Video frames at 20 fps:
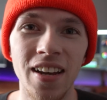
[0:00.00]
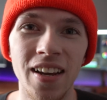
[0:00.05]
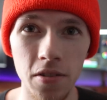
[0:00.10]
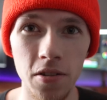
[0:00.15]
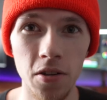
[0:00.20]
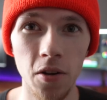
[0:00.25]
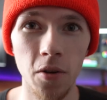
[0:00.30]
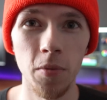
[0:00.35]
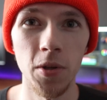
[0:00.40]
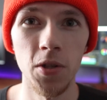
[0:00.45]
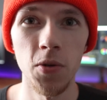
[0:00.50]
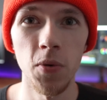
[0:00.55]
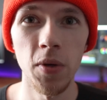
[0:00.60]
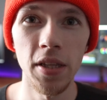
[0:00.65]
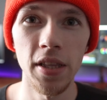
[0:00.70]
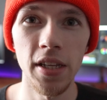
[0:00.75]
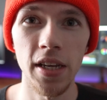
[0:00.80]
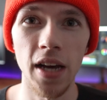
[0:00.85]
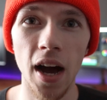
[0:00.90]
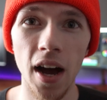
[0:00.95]
So
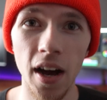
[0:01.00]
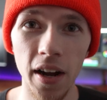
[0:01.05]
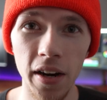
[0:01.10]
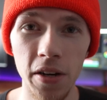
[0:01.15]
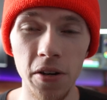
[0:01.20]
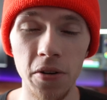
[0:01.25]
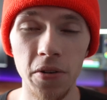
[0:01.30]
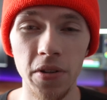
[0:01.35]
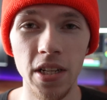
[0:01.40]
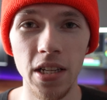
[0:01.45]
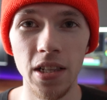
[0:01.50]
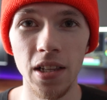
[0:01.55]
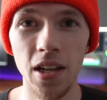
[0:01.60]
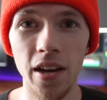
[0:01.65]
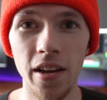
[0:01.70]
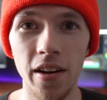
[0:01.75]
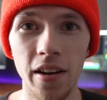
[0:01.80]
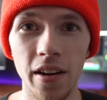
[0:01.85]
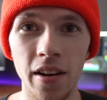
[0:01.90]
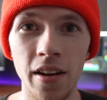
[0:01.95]
between the audio and the
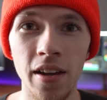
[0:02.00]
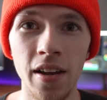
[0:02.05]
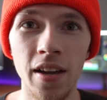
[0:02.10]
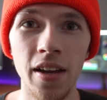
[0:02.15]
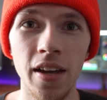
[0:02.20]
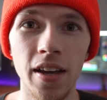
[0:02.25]
lighting,